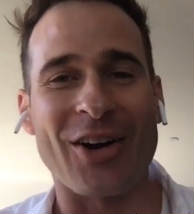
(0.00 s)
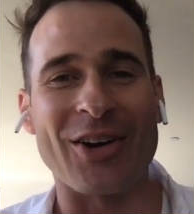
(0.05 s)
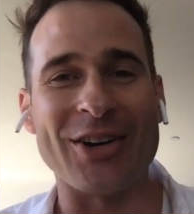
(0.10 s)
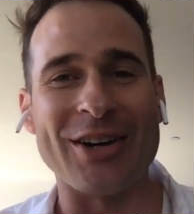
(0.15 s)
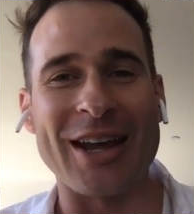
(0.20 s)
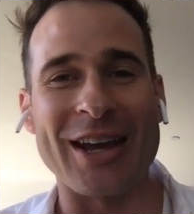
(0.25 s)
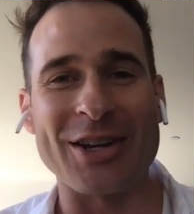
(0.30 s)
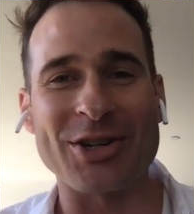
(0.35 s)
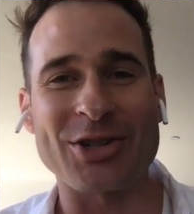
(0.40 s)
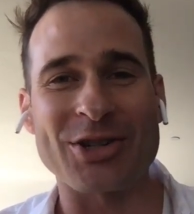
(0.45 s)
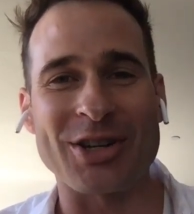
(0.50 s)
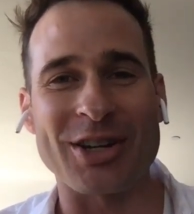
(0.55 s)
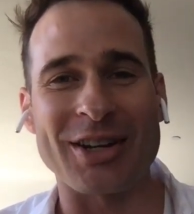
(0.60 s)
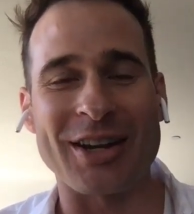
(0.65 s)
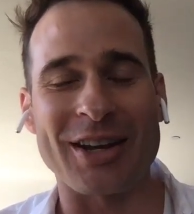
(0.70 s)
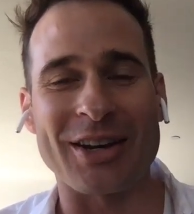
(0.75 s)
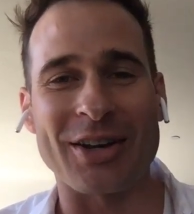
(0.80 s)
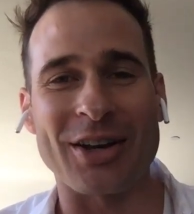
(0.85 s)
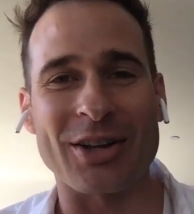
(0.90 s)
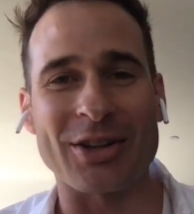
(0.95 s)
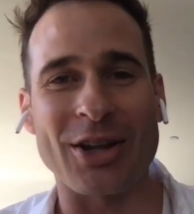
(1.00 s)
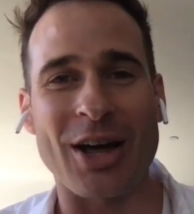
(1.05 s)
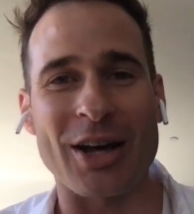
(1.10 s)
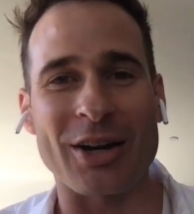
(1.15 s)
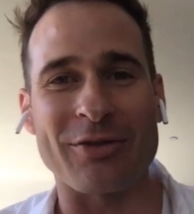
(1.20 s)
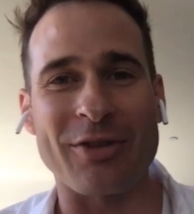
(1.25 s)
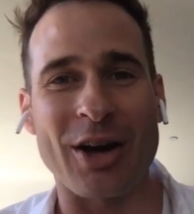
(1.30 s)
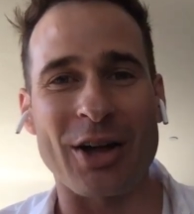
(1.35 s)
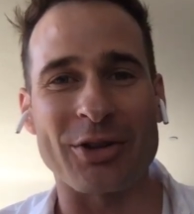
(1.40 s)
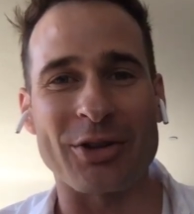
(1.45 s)
nation and a
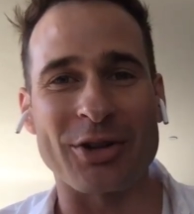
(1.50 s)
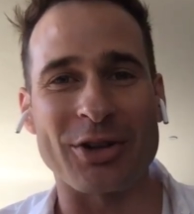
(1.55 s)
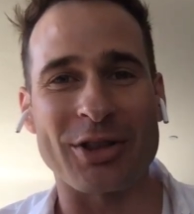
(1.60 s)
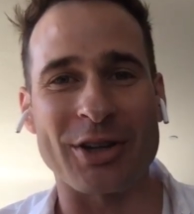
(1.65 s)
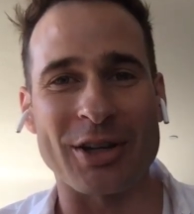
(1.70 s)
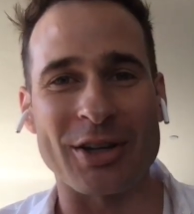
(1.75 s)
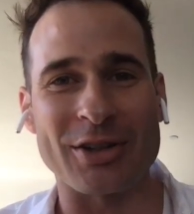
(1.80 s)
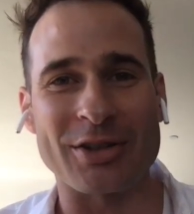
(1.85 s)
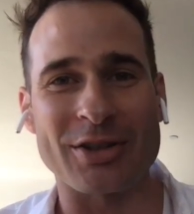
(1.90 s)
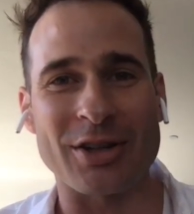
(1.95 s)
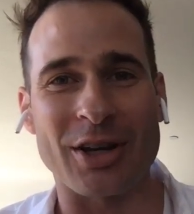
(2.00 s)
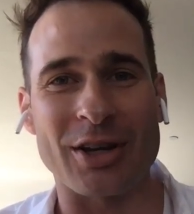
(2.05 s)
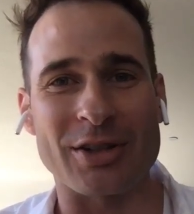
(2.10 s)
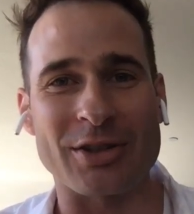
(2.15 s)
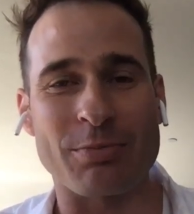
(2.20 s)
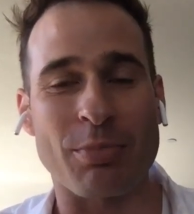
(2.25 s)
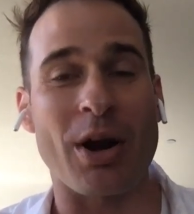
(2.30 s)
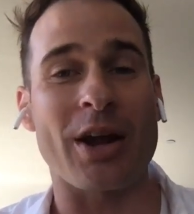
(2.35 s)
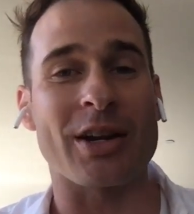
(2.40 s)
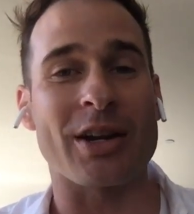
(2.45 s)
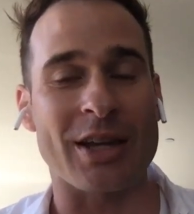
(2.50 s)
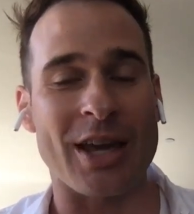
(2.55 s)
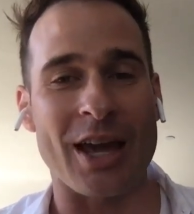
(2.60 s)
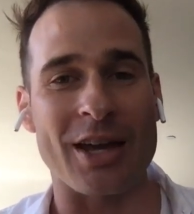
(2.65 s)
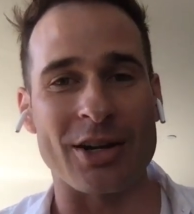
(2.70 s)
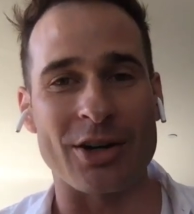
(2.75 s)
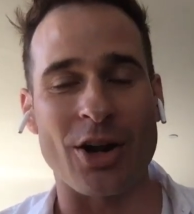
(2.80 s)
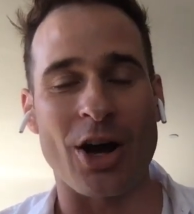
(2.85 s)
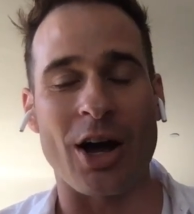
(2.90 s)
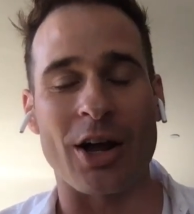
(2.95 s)
lot of other things is
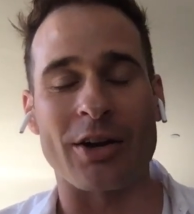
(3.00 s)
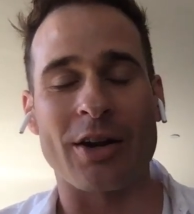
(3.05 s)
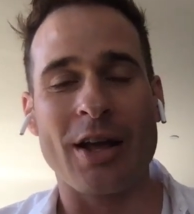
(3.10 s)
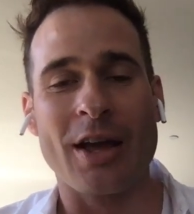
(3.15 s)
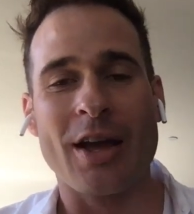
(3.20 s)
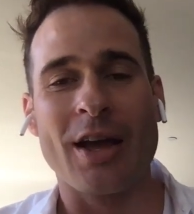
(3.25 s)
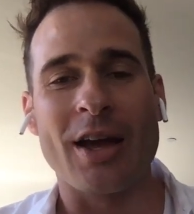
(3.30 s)
predicated on.